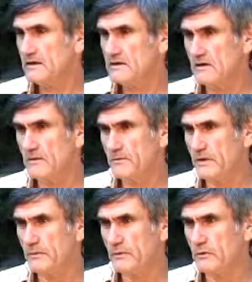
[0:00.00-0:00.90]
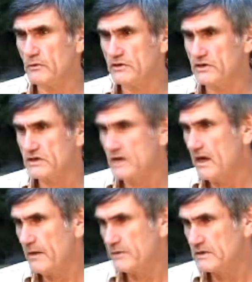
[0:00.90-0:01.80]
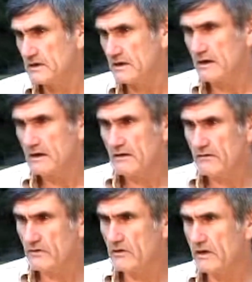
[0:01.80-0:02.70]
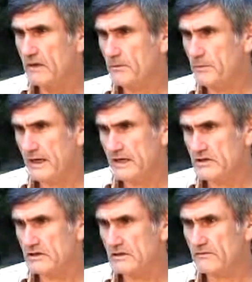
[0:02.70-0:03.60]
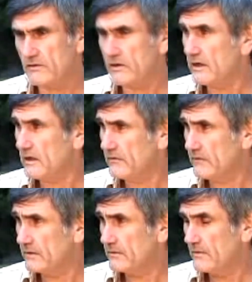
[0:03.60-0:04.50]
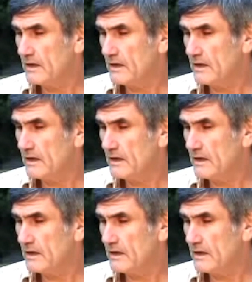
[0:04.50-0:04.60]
I saw people who were just the opposite, very compassionate, very loving.